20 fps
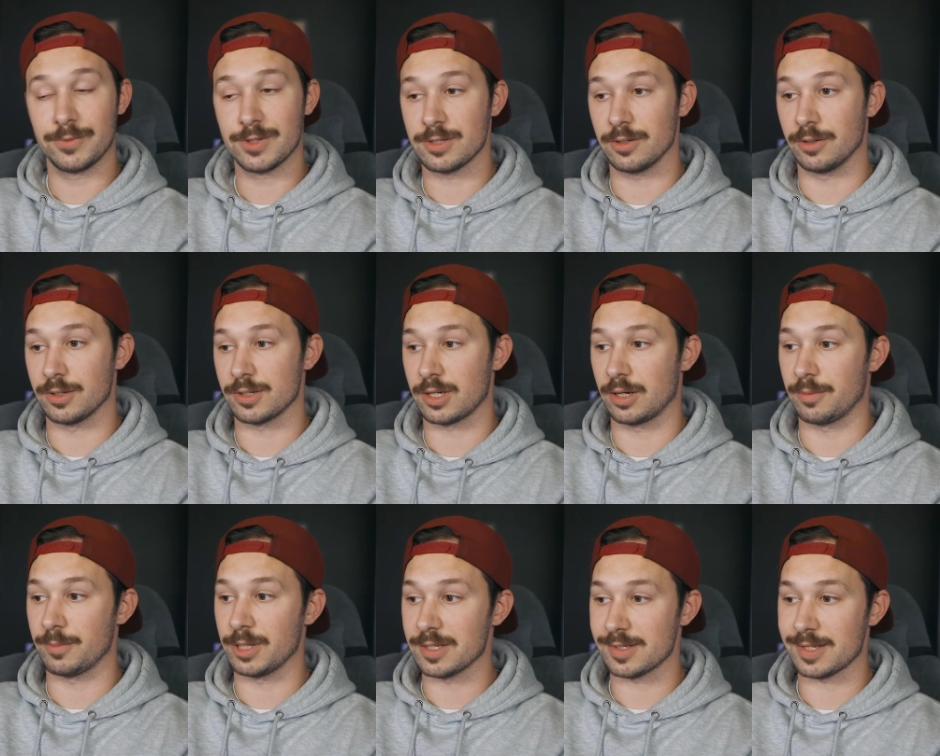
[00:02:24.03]
So it's
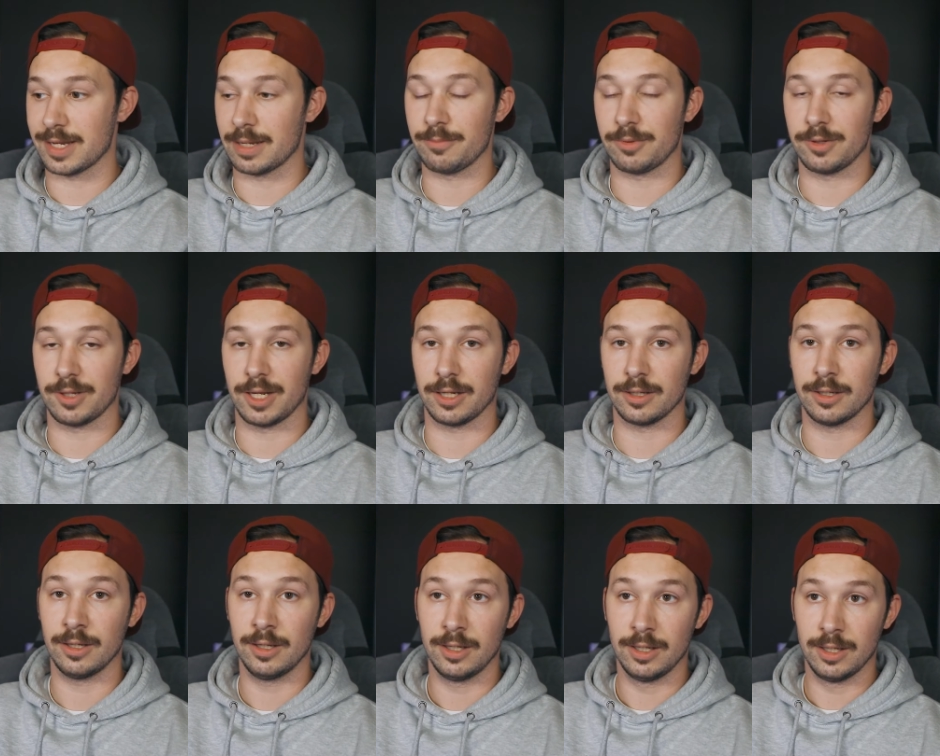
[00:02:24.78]
going to be the same
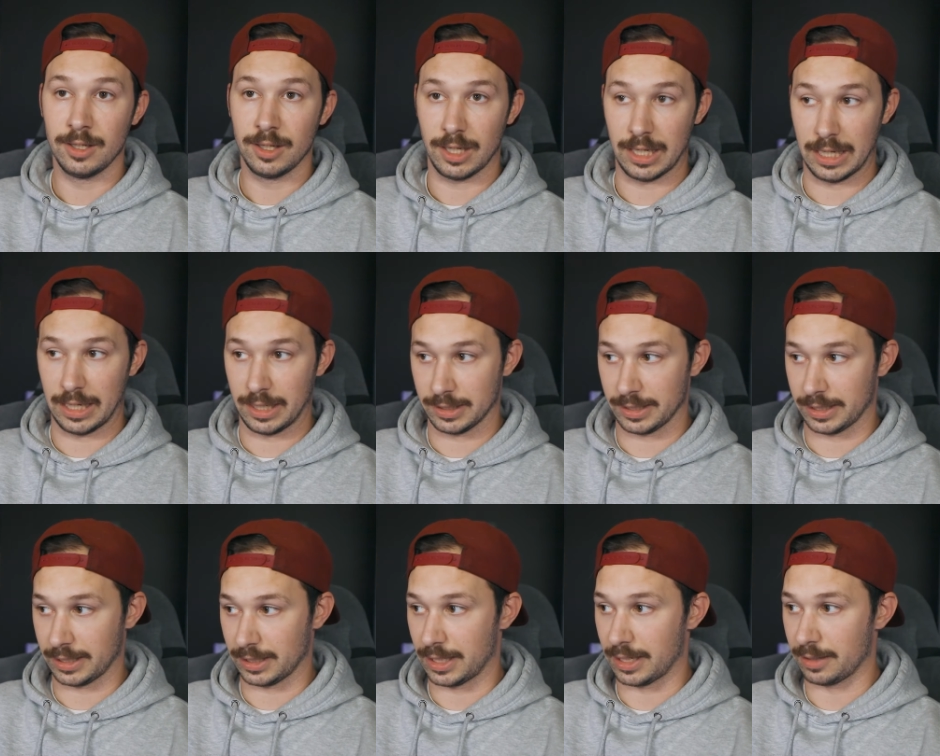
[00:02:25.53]
thing.
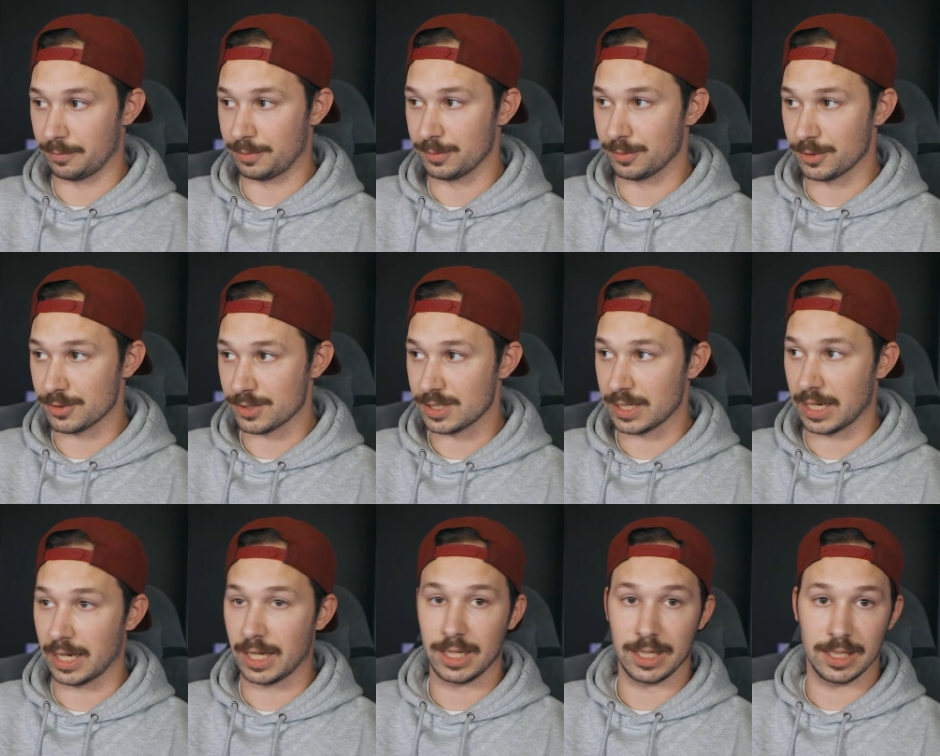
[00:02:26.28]
Like a lot of people
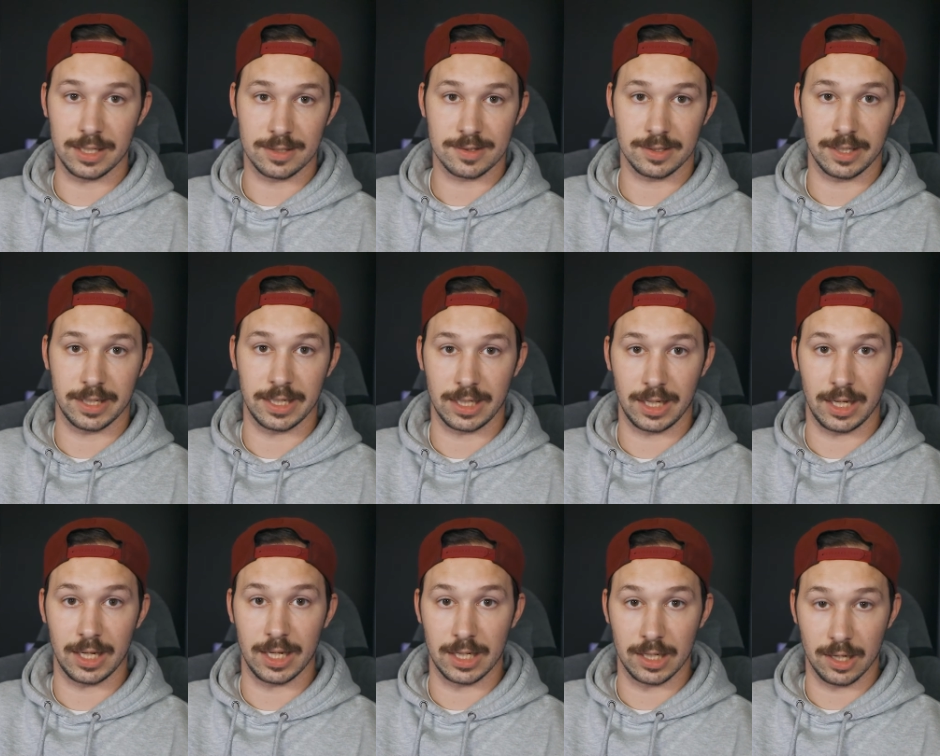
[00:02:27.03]
say, it's
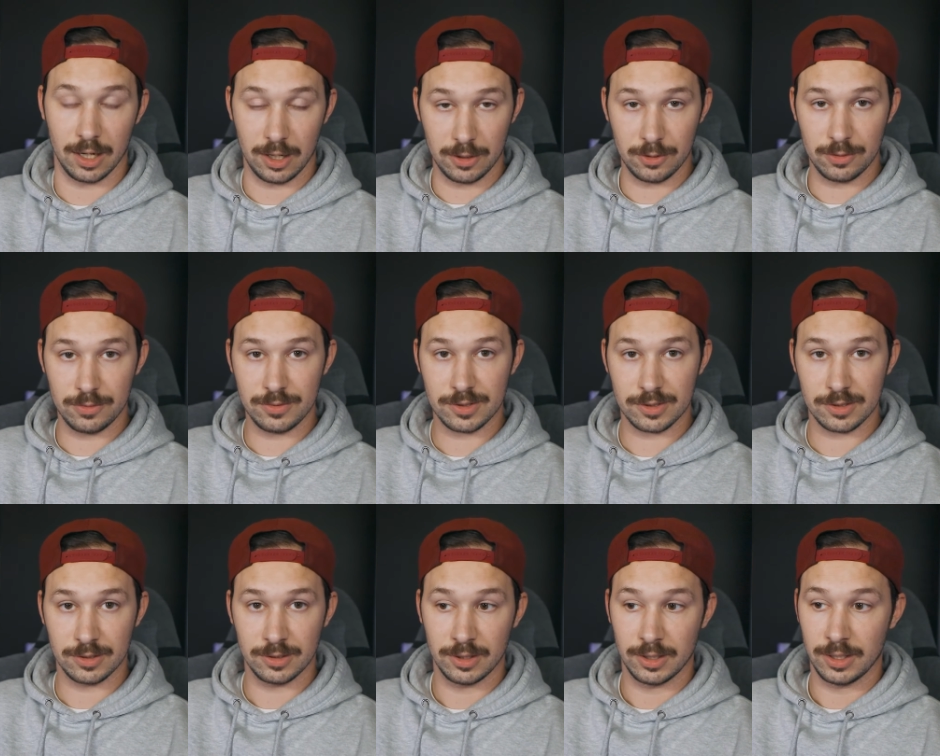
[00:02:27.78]
like a
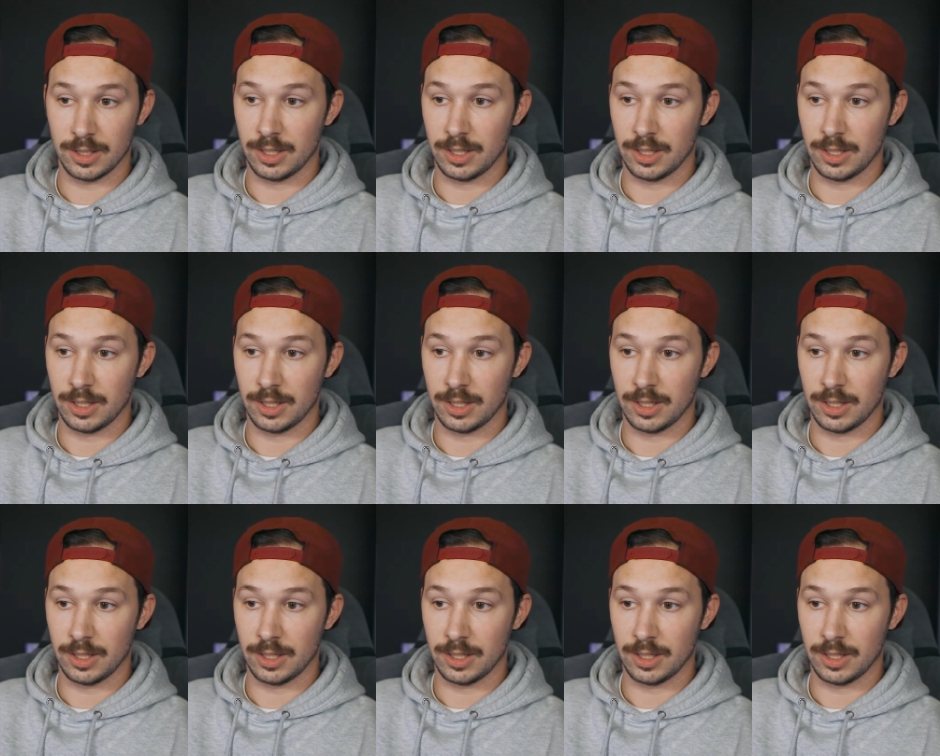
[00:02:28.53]
hose.